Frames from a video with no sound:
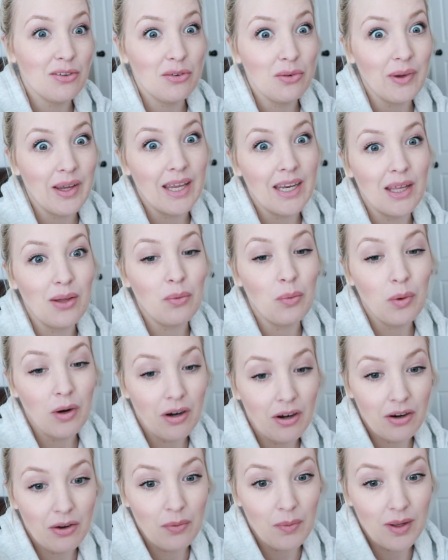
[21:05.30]
to do any
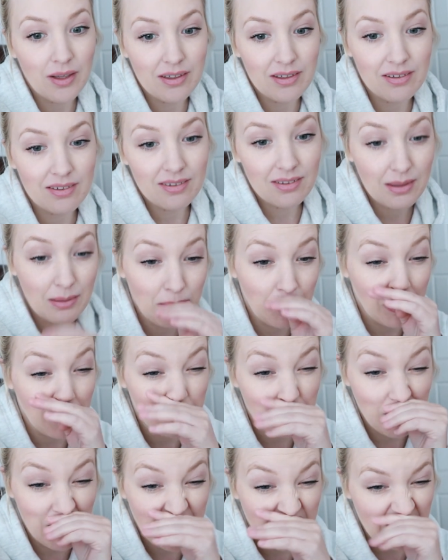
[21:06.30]
work while he's
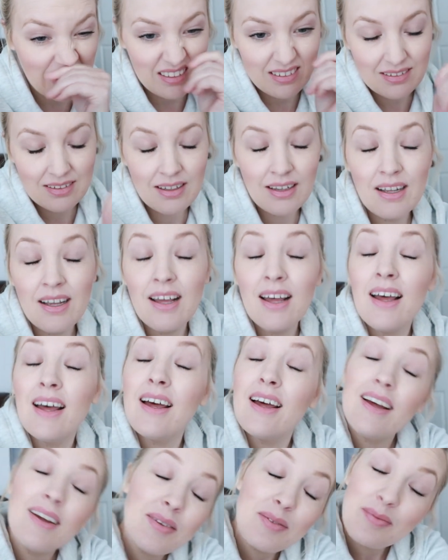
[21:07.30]
sleeping because
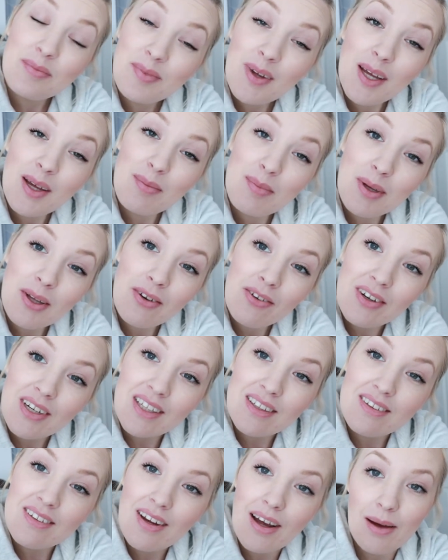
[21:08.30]
my computer
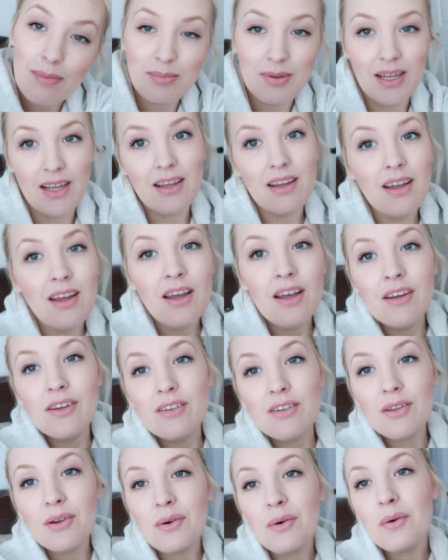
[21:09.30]
needs to update.
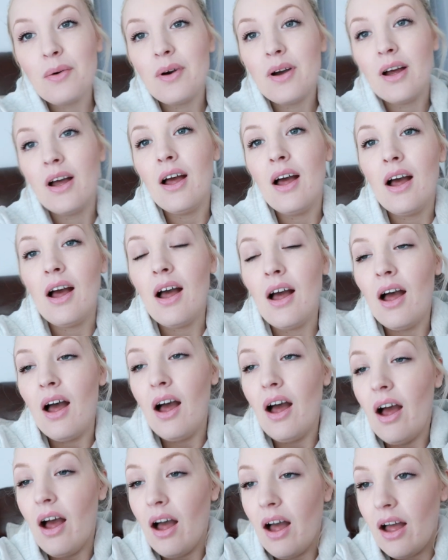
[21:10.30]
So
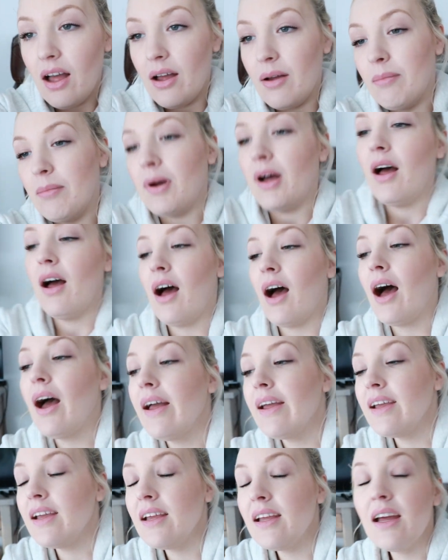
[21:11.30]
um,
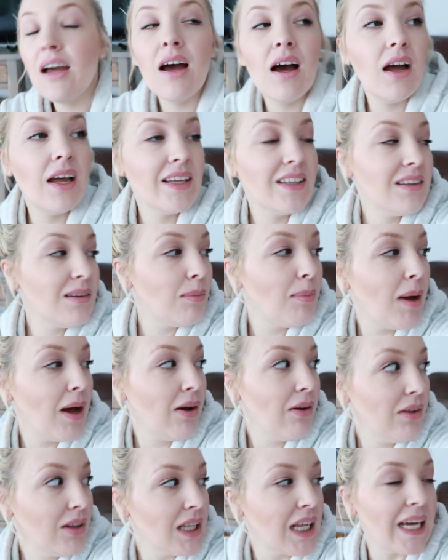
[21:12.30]
I, it's
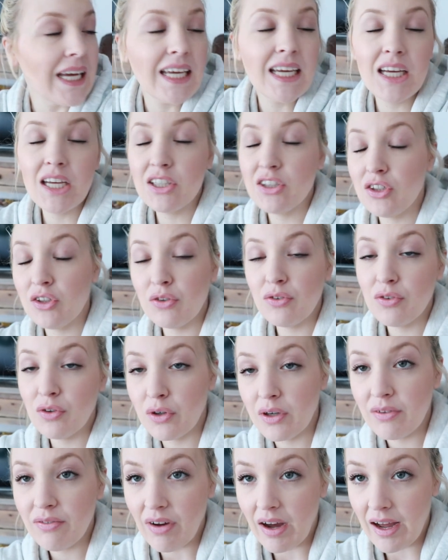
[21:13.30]
about like
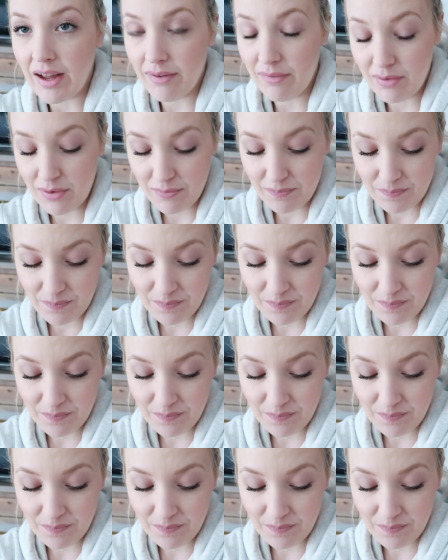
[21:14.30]
2.45